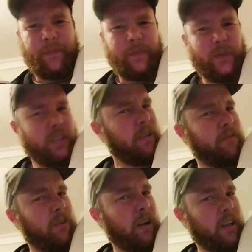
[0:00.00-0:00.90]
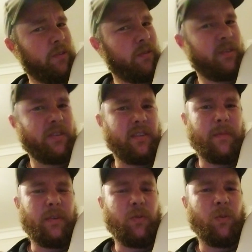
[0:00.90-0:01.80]
Steve Vai uses
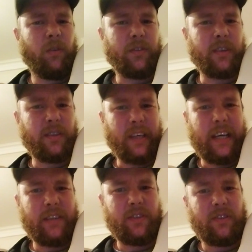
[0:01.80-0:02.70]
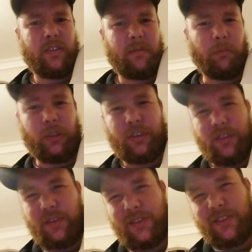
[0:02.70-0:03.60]
them in all his guitars, which
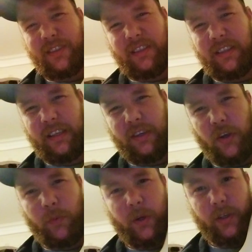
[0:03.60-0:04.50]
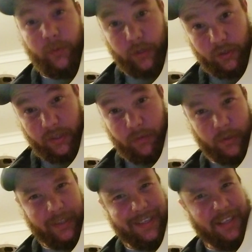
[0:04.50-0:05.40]
is no wonder when you see
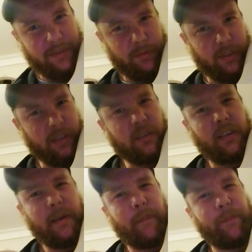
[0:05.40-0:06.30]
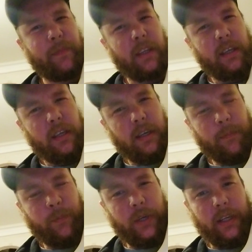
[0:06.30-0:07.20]
what he does with it.
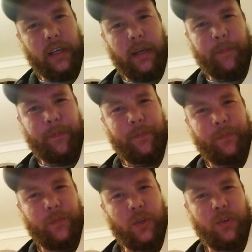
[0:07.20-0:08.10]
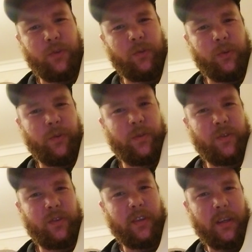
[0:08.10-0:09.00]
But you do
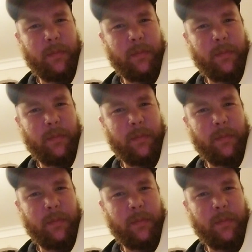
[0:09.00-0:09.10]
lose the